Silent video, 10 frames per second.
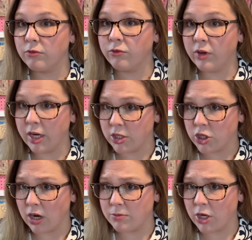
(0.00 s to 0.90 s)
finished
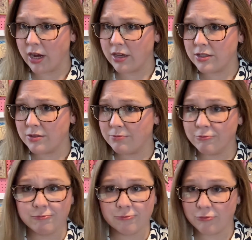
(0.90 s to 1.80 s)
objects,
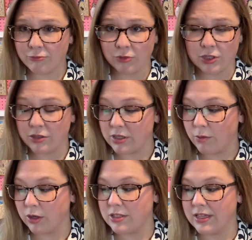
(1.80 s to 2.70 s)
was losing
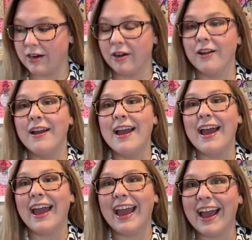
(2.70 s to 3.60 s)
words there,
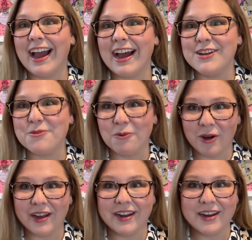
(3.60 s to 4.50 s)
and
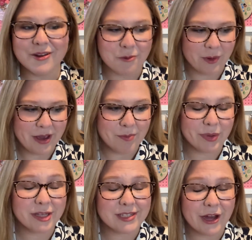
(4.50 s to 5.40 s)
1 whip.
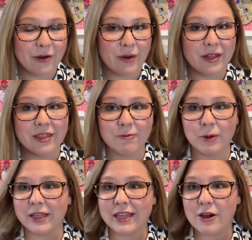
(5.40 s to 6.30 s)
So
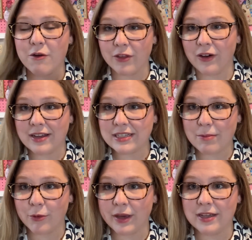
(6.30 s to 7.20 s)
really over the last
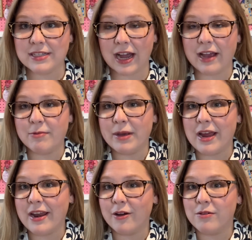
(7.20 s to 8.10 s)
couple weeks, I've
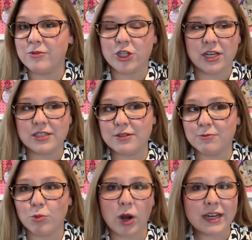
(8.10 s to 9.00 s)
been just
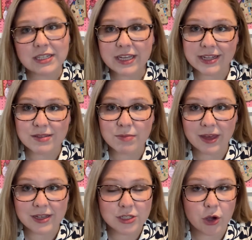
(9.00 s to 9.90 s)
wanting to get some
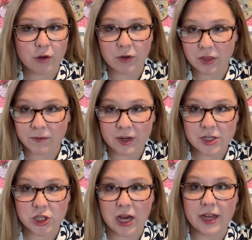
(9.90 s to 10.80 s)
things over the
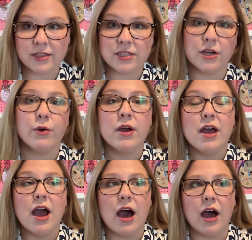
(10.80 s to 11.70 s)
finish line. So
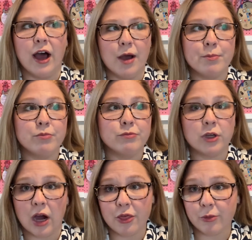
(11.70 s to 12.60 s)

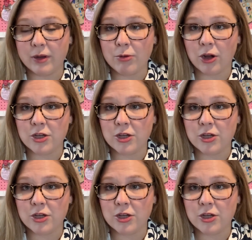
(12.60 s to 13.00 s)
got 4